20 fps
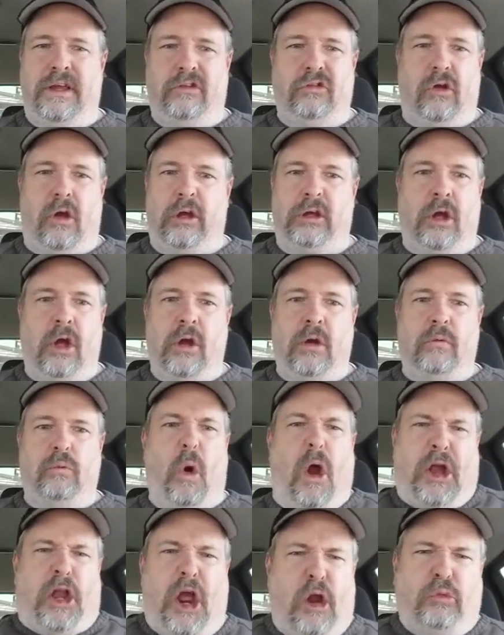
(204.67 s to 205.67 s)
He's like,
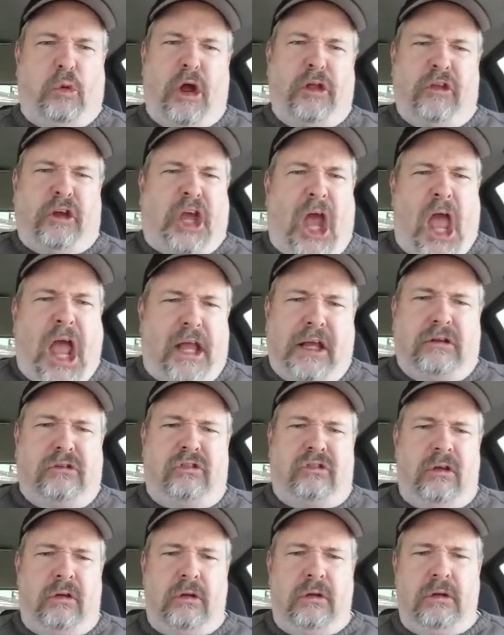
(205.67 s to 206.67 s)
we did win the
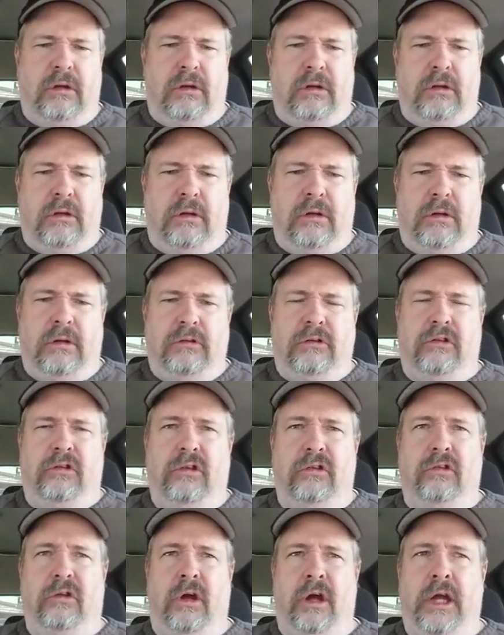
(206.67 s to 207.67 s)
case.
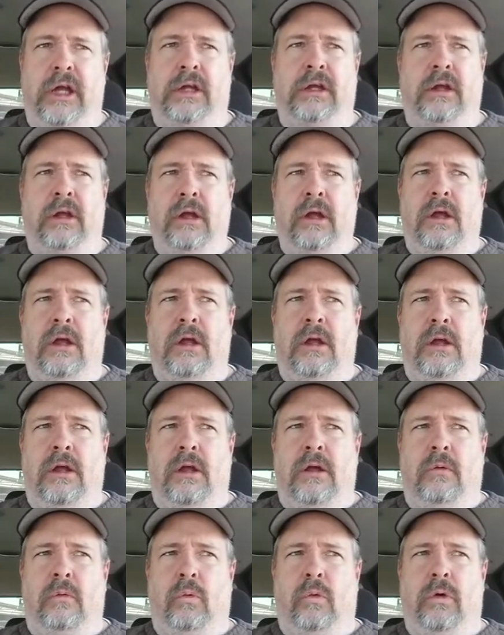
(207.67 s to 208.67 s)
He's like,
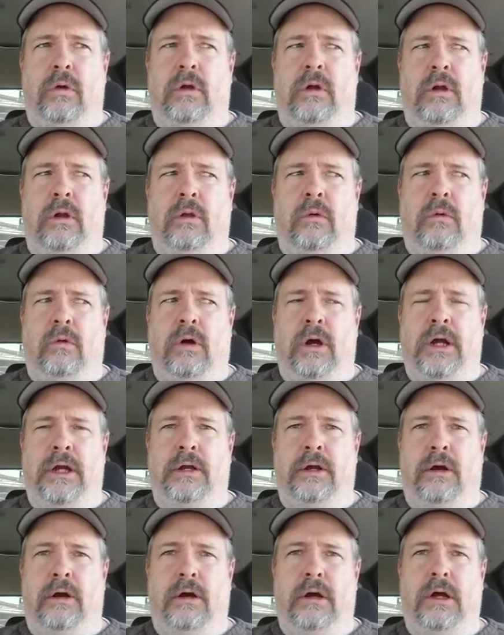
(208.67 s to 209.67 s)
well, why
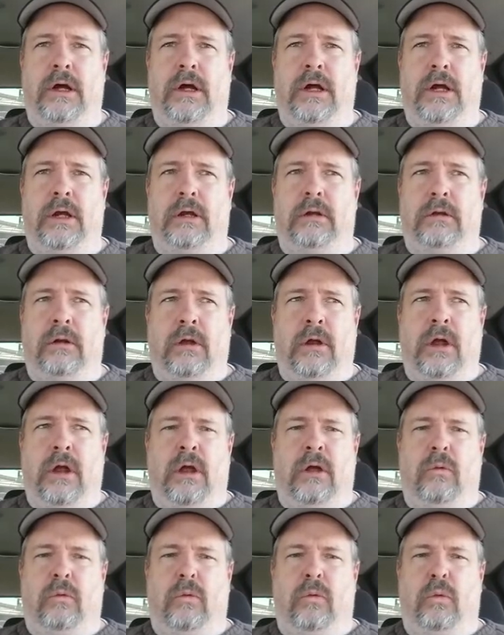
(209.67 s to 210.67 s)
not?
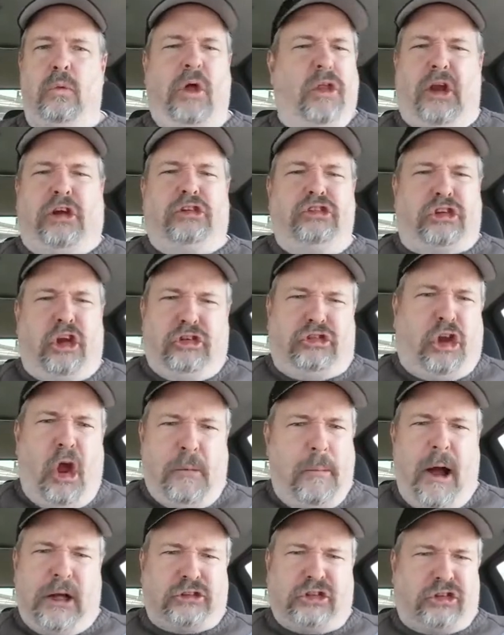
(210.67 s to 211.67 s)
Well, there's just
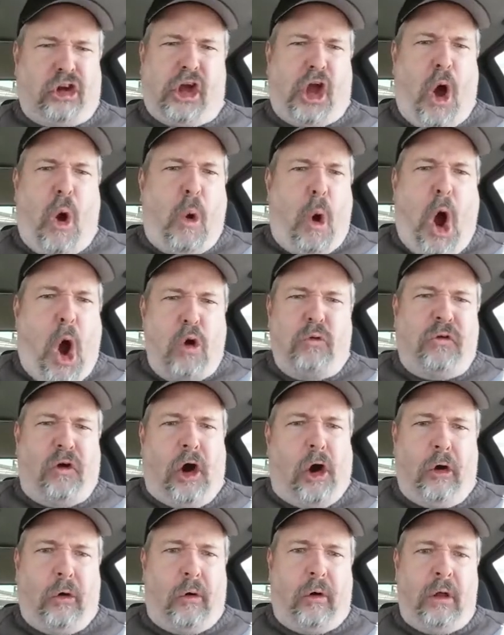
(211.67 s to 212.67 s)
too much to go
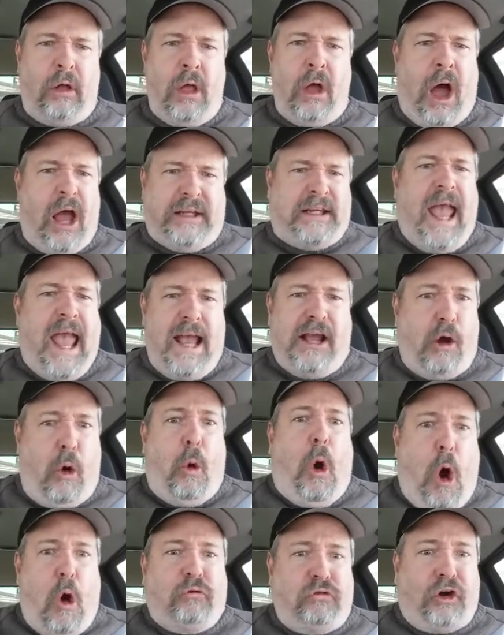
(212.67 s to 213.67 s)
over. I can't go
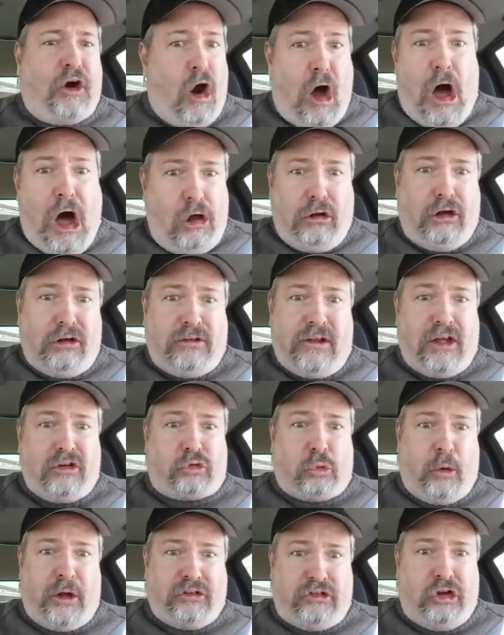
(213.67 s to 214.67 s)
over all of
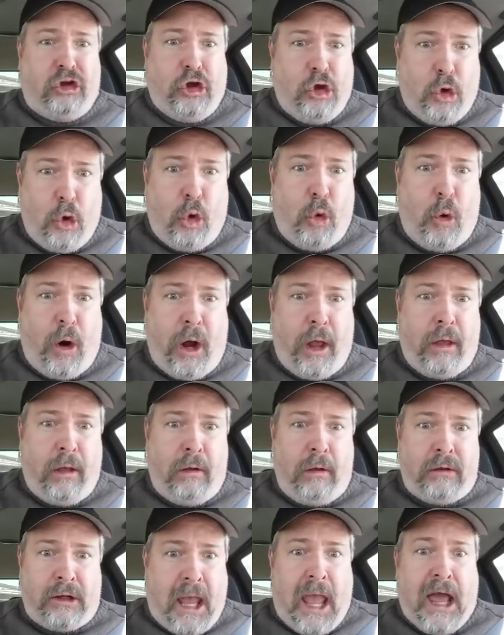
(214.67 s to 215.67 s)
this with you,
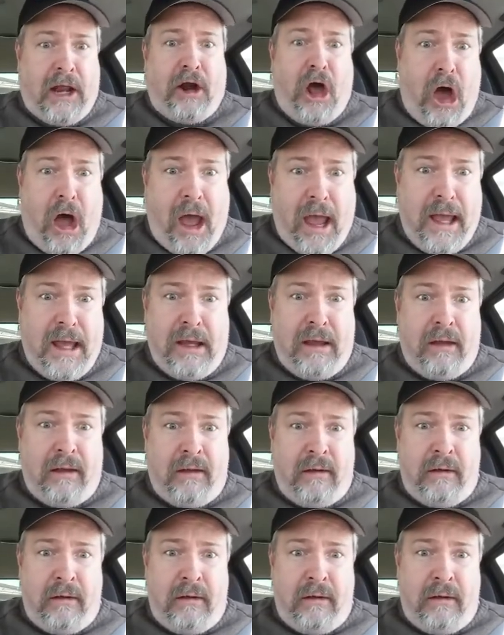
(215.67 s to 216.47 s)
can I?